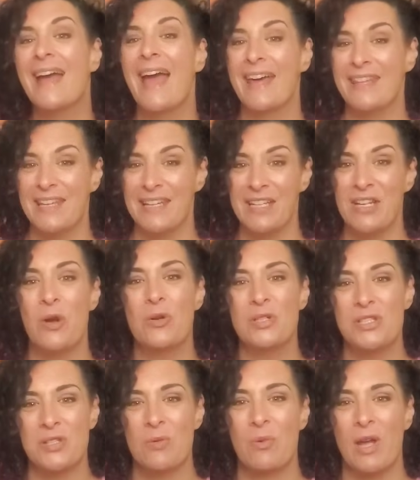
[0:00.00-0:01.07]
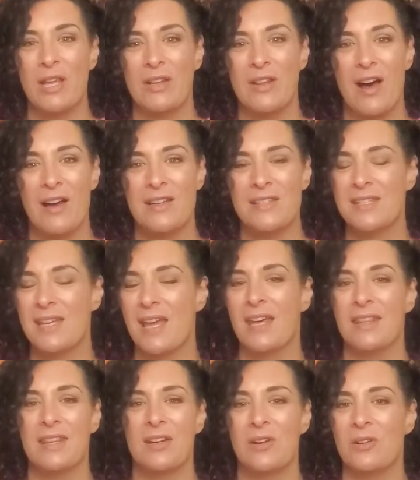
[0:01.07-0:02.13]
and they notice the weight loss
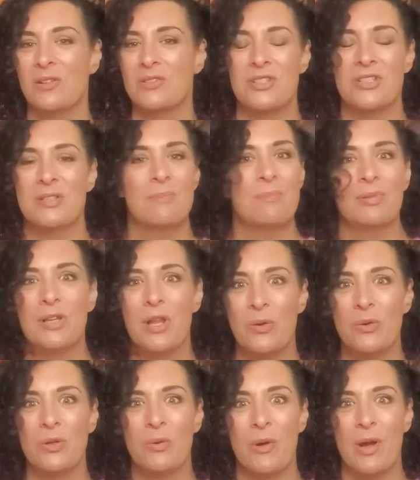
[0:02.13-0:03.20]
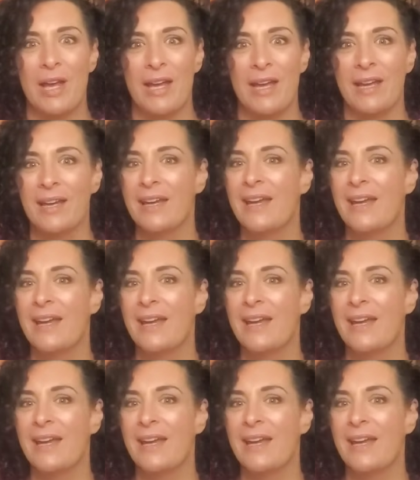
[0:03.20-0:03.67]
and they're just blown away.